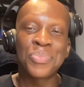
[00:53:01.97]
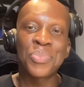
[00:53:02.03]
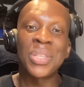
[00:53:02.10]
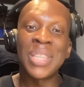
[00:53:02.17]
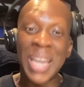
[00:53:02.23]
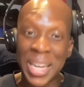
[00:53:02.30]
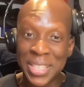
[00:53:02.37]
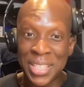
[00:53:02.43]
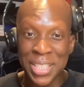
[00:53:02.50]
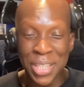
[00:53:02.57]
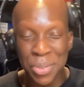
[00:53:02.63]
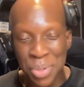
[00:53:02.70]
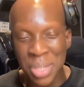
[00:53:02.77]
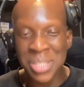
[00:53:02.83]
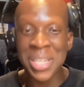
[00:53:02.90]

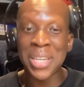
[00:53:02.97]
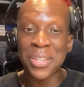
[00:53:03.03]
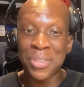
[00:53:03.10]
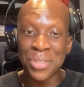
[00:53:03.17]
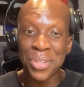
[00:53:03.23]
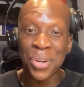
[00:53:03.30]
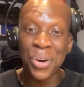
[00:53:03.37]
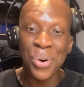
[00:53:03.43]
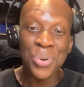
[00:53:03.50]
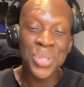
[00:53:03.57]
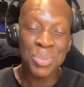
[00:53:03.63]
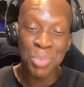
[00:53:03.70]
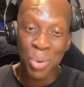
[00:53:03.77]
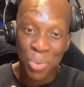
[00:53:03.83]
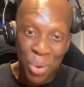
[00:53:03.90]
Nigeria taking on the
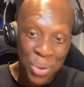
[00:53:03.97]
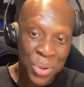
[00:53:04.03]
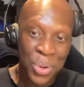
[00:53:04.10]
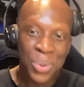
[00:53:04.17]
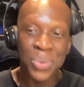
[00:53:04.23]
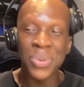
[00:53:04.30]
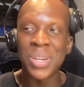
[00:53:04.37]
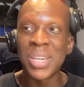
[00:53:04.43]
host Morocco